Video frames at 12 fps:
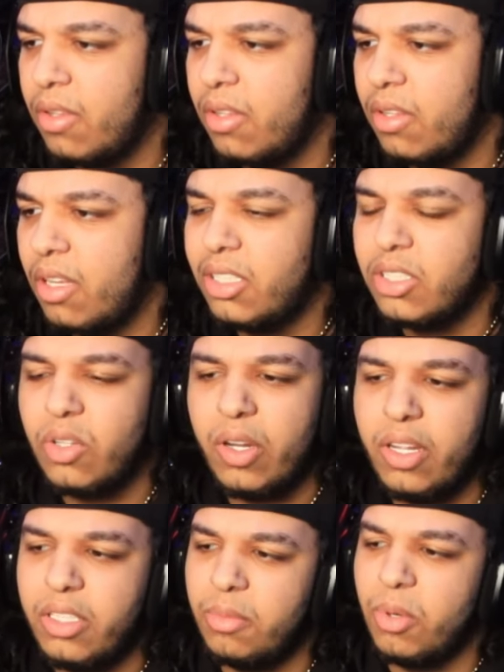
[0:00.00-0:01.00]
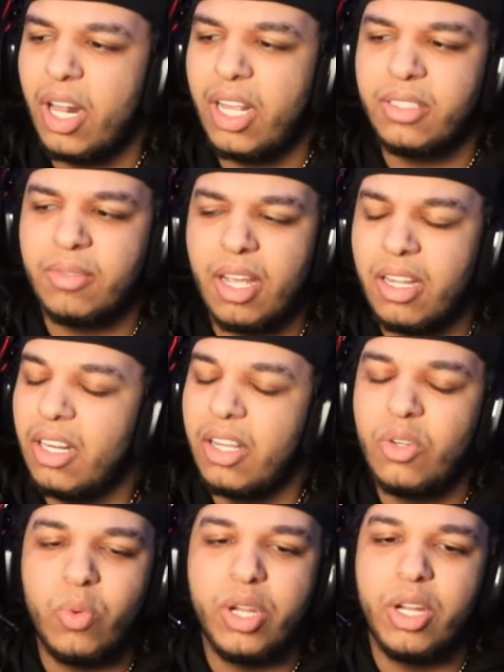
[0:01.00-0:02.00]
That's crazy, bro. That's, I ain't gonna lie,
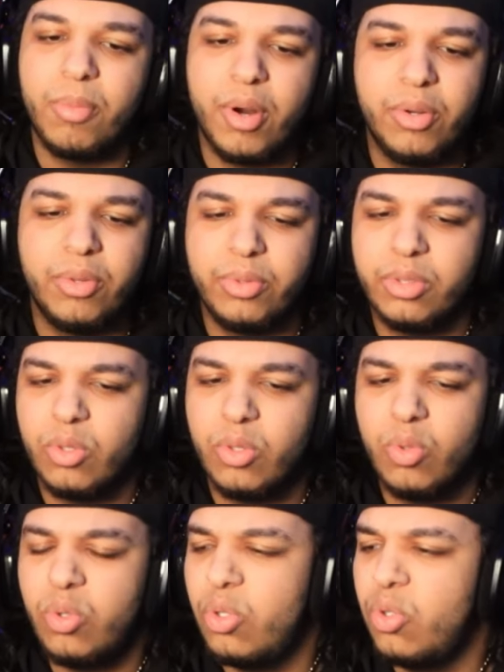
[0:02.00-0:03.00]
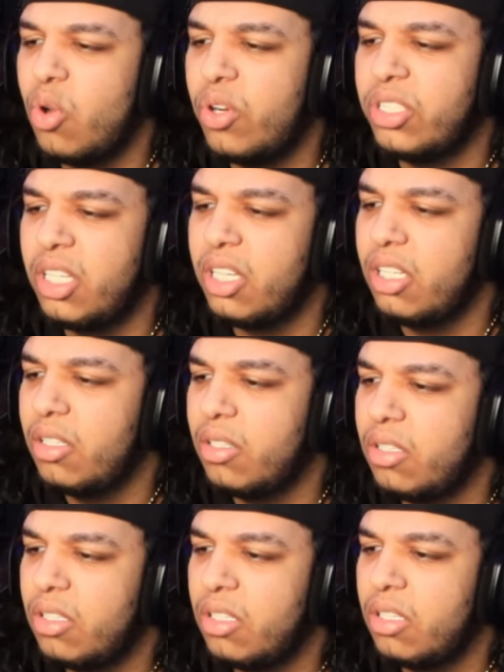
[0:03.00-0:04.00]
you weird, bro. Who you know this nigga?
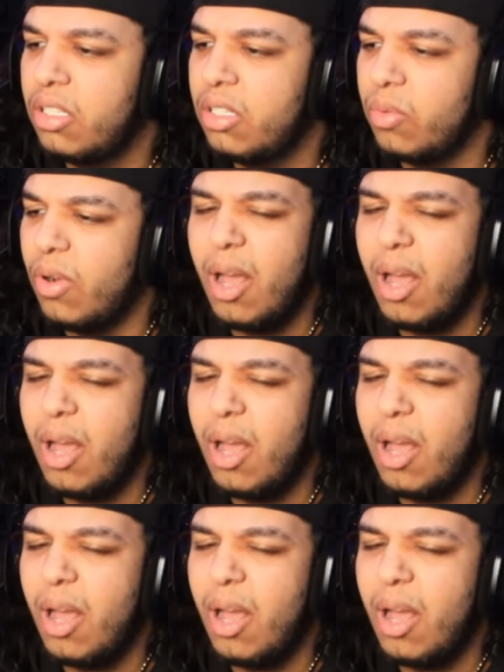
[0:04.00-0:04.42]
What happened?